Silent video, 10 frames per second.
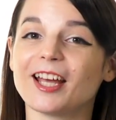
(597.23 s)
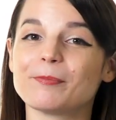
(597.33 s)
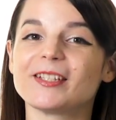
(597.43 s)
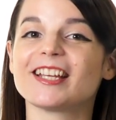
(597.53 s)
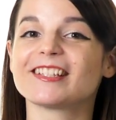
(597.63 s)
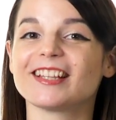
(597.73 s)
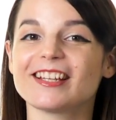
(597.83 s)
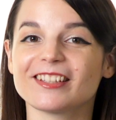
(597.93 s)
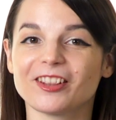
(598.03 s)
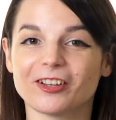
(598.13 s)
up takes
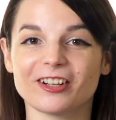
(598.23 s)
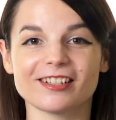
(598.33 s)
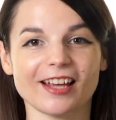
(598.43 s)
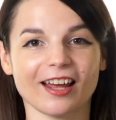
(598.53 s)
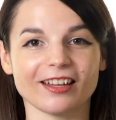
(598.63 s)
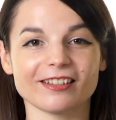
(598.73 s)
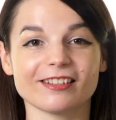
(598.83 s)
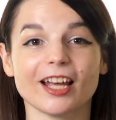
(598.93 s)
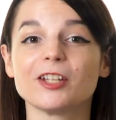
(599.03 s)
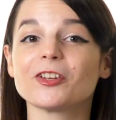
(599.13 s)
less than 30 seconds,
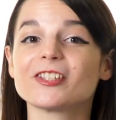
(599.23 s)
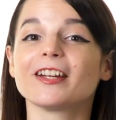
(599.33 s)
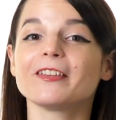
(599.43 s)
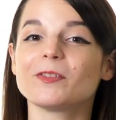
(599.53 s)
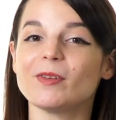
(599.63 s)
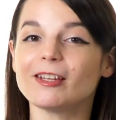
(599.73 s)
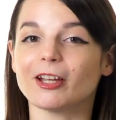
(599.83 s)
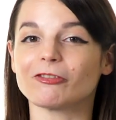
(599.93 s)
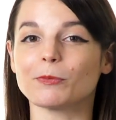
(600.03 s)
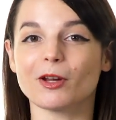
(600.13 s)
and you'll start
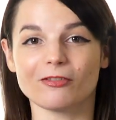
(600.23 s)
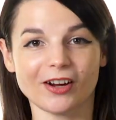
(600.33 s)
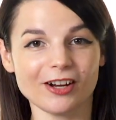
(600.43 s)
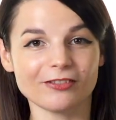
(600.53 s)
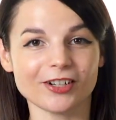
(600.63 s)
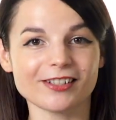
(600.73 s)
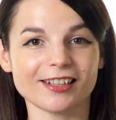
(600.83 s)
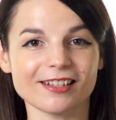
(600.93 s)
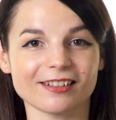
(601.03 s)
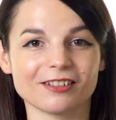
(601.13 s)
speaking from your very first
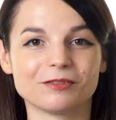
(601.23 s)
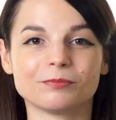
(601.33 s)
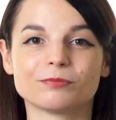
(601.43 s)
lesson.